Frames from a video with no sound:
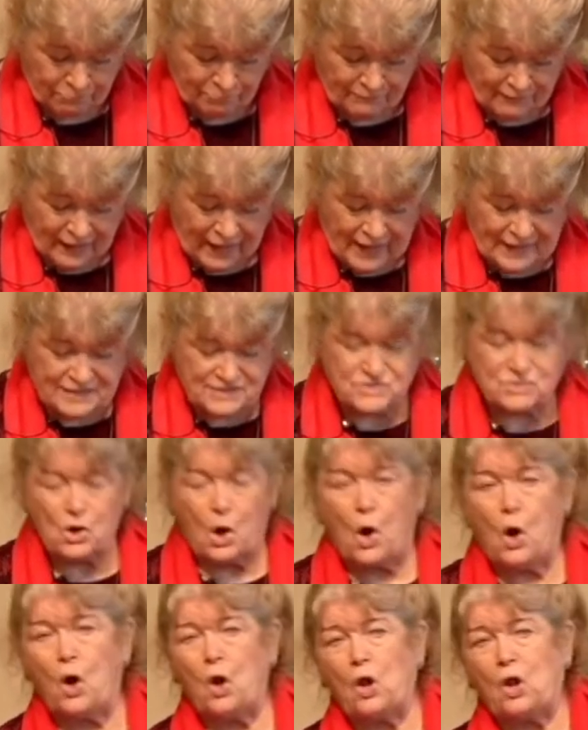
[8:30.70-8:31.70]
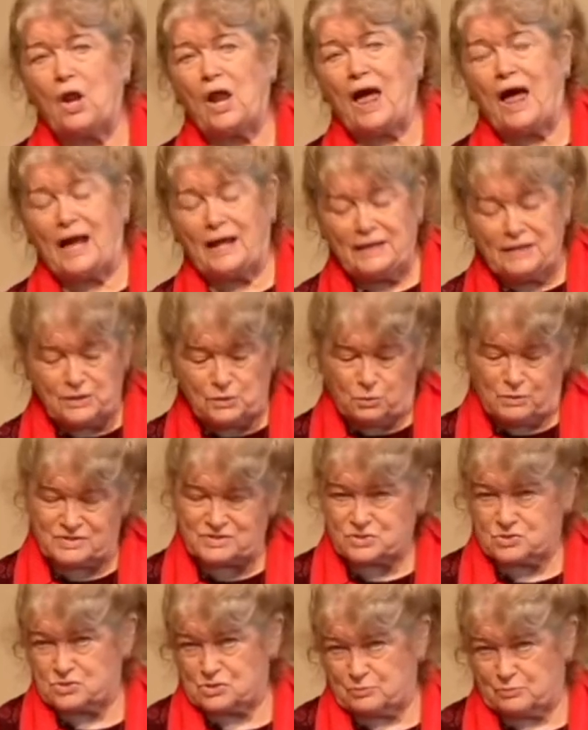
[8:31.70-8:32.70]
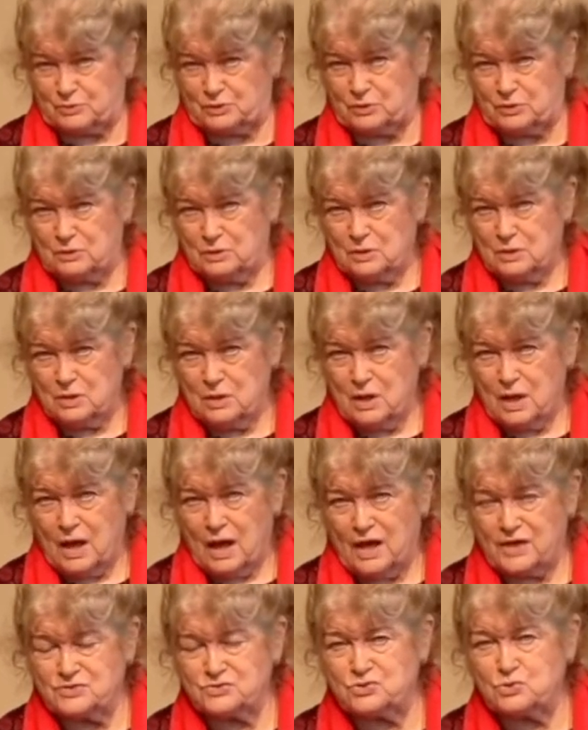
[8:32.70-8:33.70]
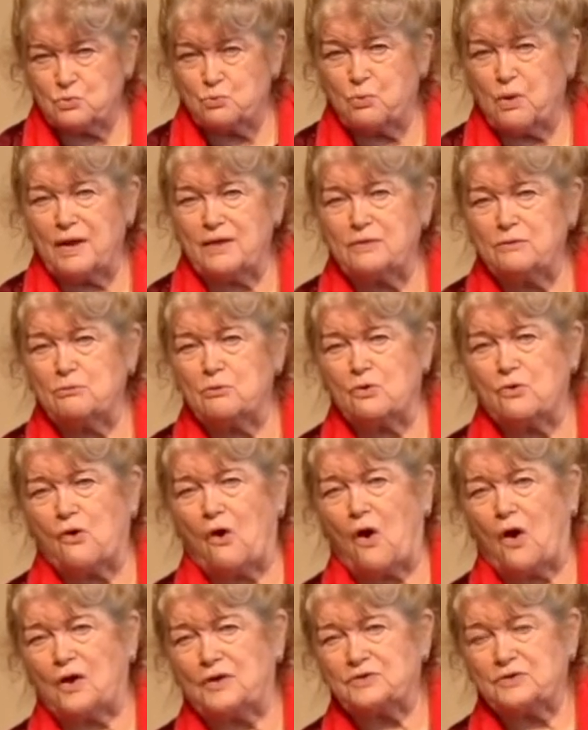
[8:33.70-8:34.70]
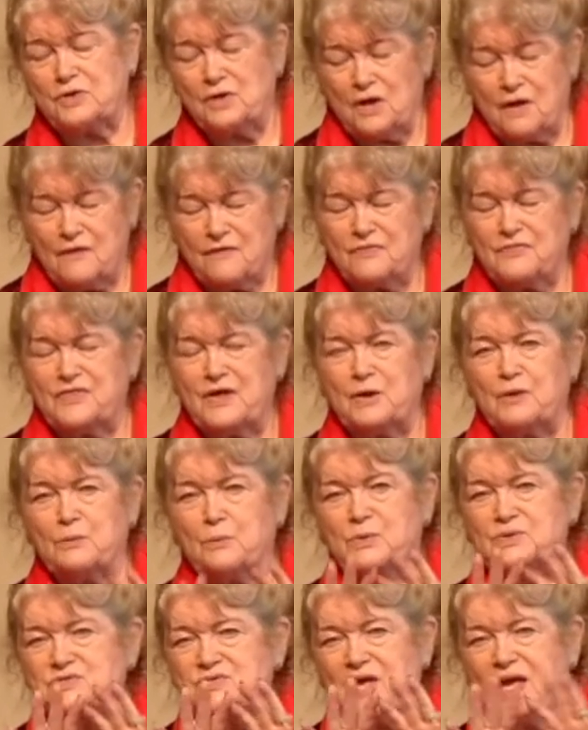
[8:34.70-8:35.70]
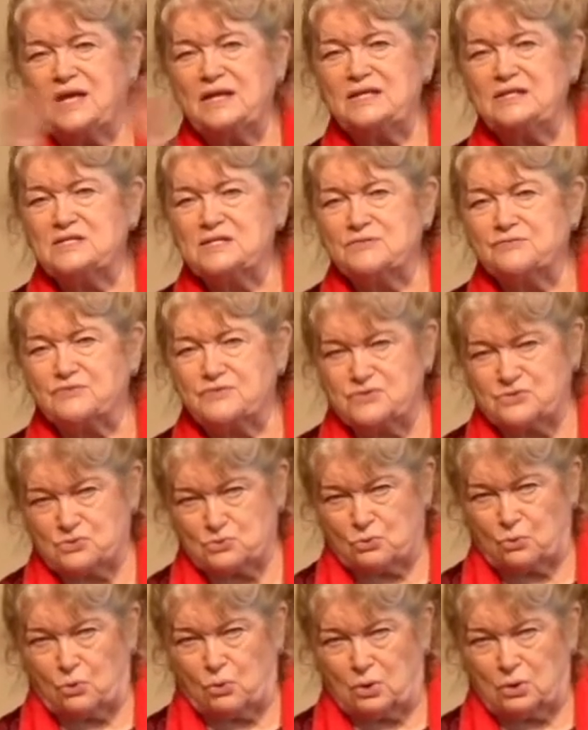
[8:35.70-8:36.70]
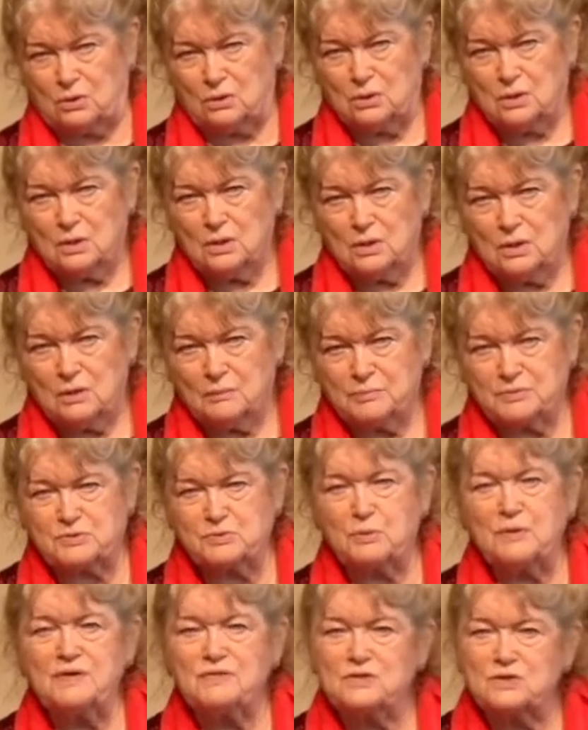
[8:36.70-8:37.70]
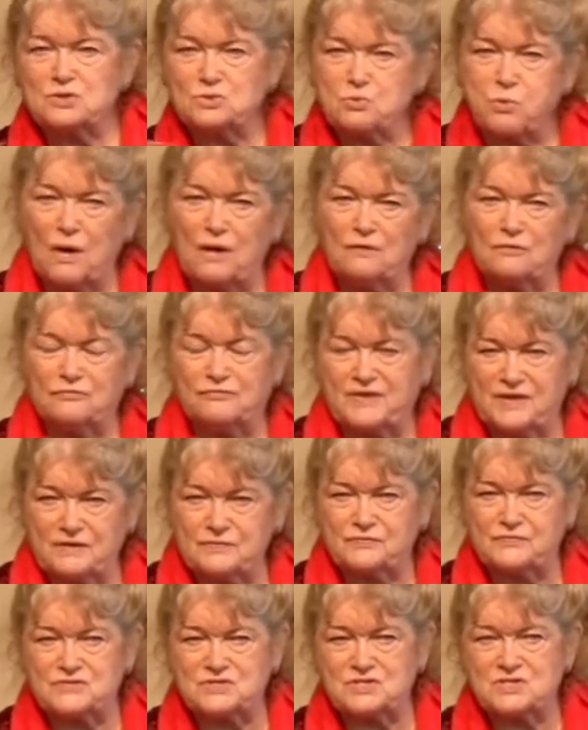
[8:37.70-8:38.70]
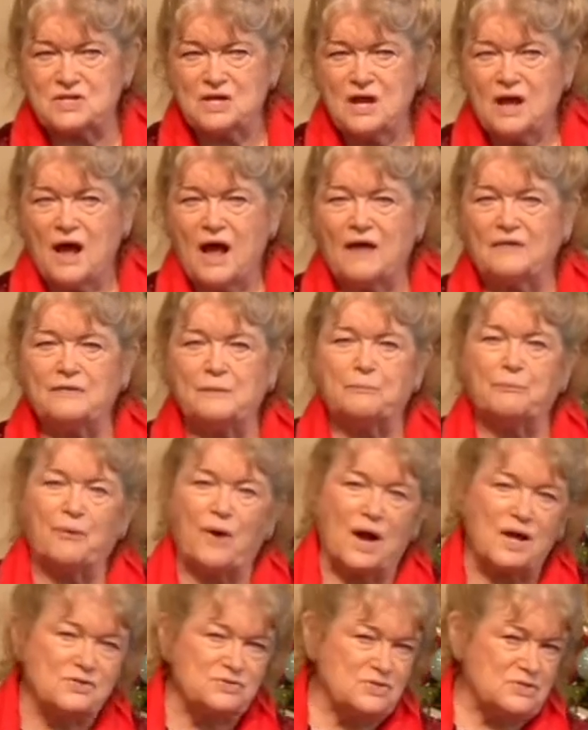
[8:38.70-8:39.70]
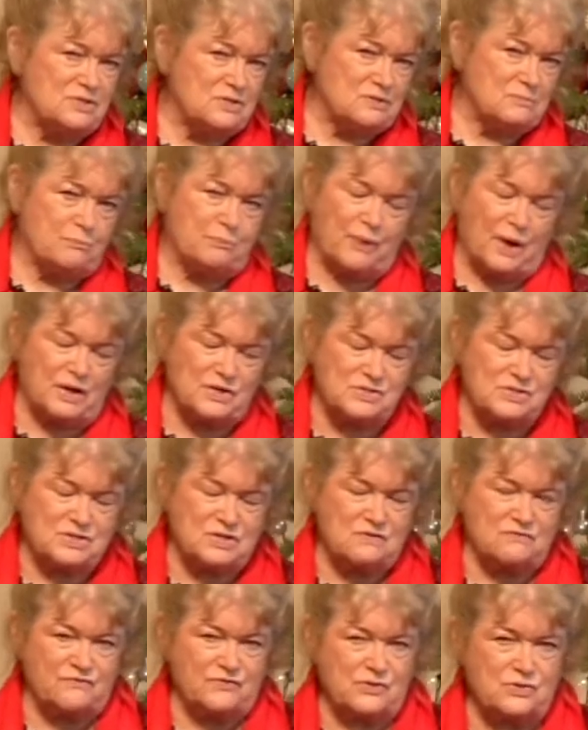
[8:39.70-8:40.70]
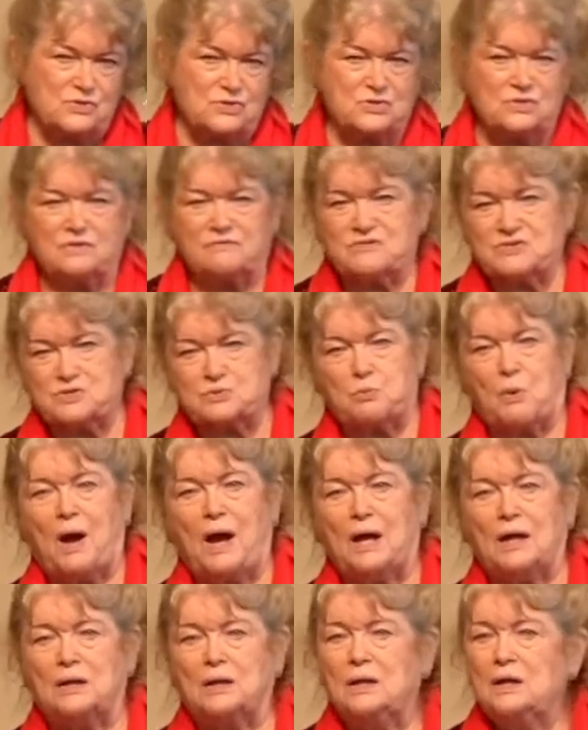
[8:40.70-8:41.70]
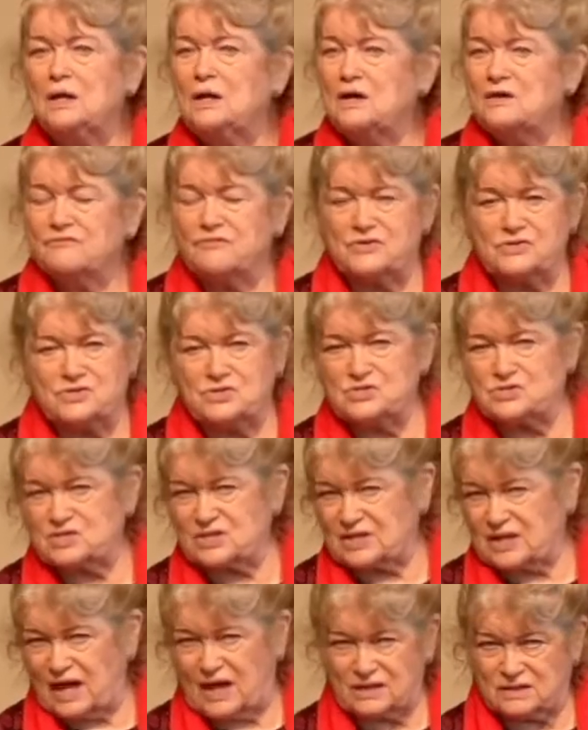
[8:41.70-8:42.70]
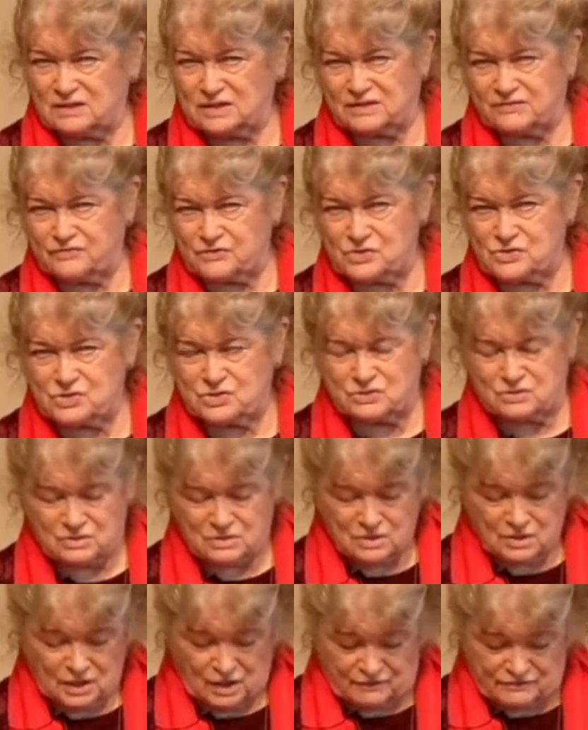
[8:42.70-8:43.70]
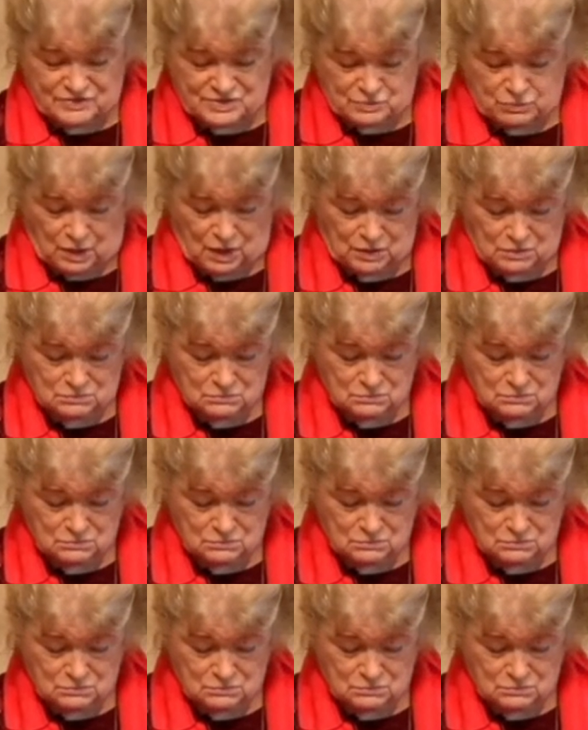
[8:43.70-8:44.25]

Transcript: and it's all highly questionable as to whether or not there was any difference at all between the 12 gifts and the Protestant version of a swan versus the Catholic version of a swan.